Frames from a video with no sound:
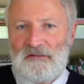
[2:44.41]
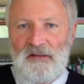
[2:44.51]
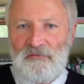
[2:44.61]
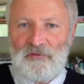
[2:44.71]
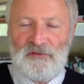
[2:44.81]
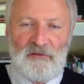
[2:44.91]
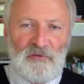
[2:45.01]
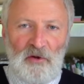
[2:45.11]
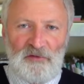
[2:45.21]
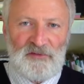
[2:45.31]
etc., etc.
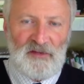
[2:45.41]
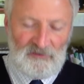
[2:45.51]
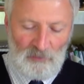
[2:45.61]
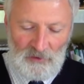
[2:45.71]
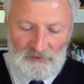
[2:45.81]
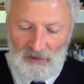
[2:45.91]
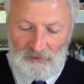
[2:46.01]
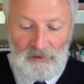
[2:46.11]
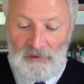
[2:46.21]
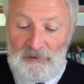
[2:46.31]
Lots of tests were done.